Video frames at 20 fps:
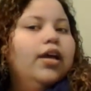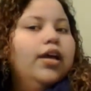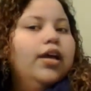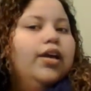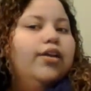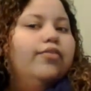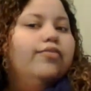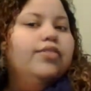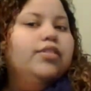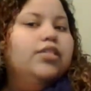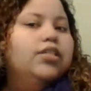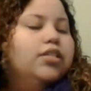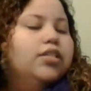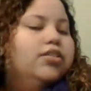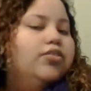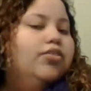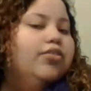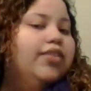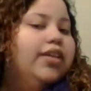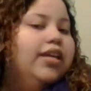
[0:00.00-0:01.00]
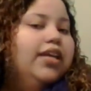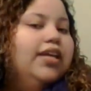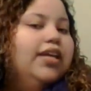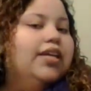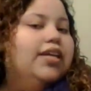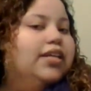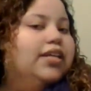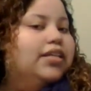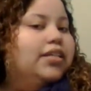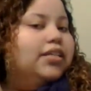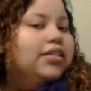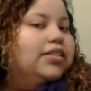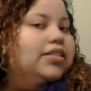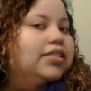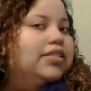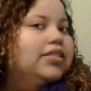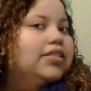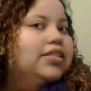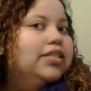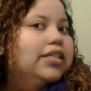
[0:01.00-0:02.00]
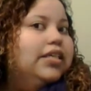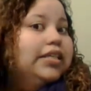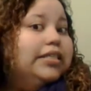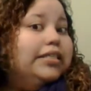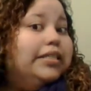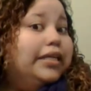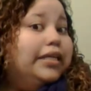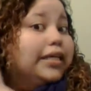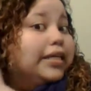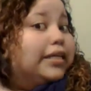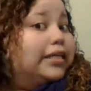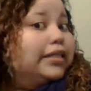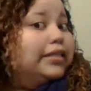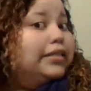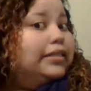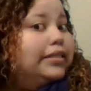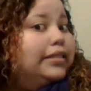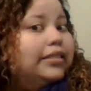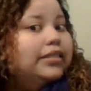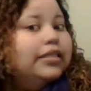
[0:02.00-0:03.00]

Emphasis on the ends, because the ends